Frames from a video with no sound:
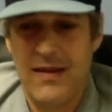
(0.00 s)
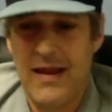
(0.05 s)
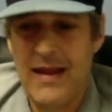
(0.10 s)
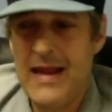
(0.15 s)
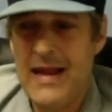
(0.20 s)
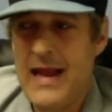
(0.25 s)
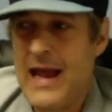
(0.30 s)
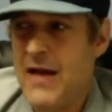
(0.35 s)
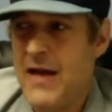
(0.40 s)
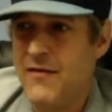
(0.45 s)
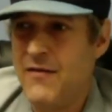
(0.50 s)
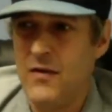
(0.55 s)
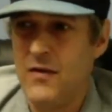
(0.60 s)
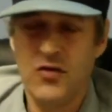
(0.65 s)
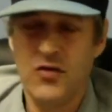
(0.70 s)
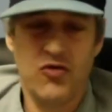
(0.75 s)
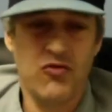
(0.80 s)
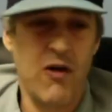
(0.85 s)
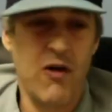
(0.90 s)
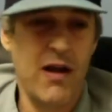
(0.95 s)
have a
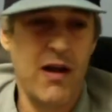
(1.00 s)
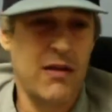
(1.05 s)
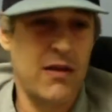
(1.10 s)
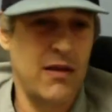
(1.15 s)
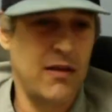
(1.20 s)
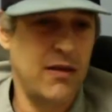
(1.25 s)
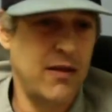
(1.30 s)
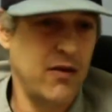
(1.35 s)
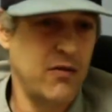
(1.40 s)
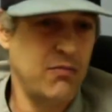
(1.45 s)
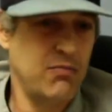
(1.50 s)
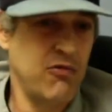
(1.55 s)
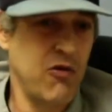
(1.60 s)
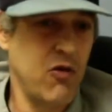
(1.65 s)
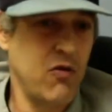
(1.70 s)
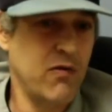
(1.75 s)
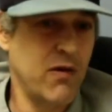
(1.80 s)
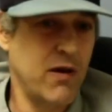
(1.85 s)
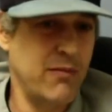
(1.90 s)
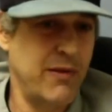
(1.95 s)
strength at their
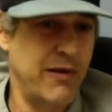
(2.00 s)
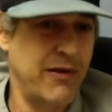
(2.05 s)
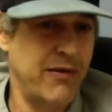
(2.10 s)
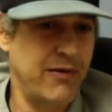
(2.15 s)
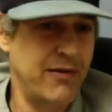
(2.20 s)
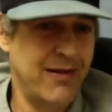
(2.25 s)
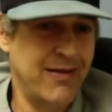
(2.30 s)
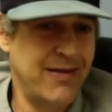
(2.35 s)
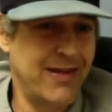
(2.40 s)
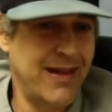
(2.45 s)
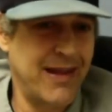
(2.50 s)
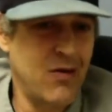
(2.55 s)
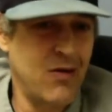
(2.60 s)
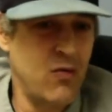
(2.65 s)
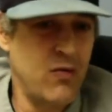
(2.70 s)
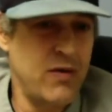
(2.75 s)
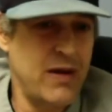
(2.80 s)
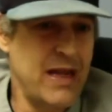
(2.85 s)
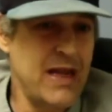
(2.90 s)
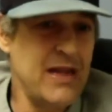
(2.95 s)
program there that they
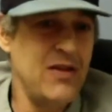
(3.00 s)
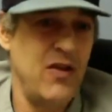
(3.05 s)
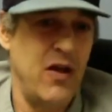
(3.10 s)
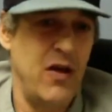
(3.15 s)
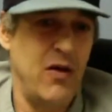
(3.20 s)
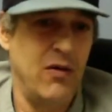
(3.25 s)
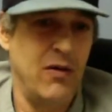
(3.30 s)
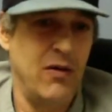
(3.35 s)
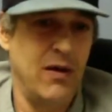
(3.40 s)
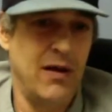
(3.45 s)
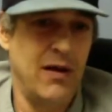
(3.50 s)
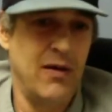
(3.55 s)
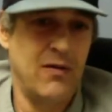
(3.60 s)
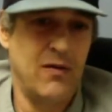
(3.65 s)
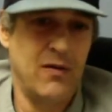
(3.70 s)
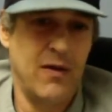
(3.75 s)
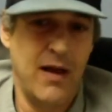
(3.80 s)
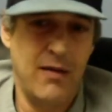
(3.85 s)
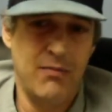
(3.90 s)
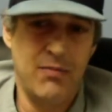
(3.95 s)
don't need you. And it's
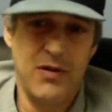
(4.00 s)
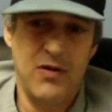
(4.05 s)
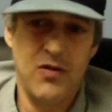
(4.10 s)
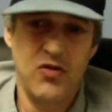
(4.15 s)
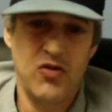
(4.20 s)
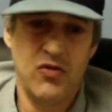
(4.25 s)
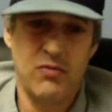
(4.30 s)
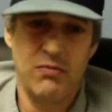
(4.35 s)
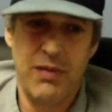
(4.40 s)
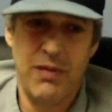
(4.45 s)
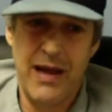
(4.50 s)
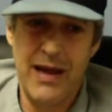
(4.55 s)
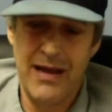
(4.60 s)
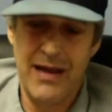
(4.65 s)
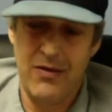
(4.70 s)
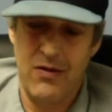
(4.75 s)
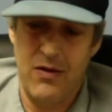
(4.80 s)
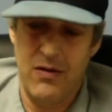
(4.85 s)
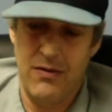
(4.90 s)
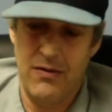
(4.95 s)
not because you're bad
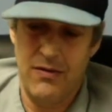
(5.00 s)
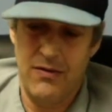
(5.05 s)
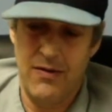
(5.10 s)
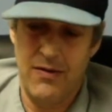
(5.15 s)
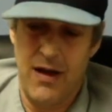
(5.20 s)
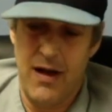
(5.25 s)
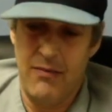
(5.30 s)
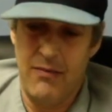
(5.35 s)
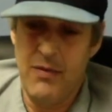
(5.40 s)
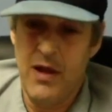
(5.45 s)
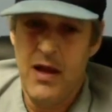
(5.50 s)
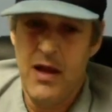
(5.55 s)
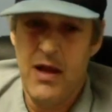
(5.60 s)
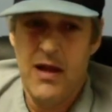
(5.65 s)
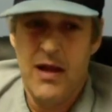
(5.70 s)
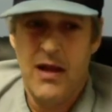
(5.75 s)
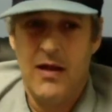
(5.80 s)
all the time. It's